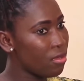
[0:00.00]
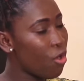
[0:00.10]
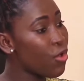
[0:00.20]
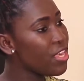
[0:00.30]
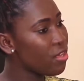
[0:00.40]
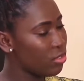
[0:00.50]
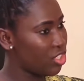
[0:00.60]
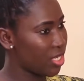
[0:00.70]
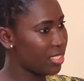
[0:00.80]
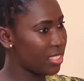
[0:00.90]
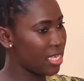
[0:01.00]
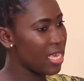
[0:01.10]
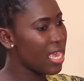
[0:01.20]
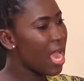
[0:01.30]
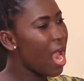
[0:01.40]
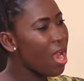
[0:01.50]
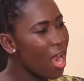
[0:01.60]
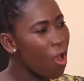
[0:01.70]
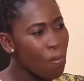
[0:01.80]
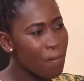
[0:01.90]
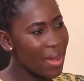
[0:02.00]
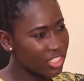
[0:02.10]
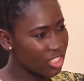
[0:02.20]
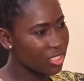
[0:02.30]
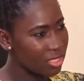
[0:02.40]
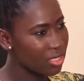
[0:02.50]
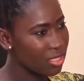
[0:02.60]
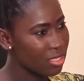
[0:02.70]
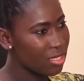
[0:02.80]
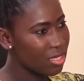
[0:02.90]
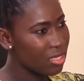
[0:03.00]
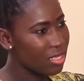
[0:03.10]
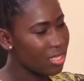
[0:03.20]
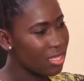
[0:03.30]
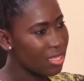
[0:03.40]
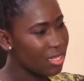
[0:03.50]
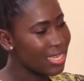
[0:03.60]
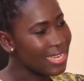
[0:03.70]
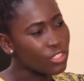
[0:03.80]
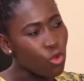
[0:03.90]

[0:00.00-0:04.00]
oil jetty, how much did it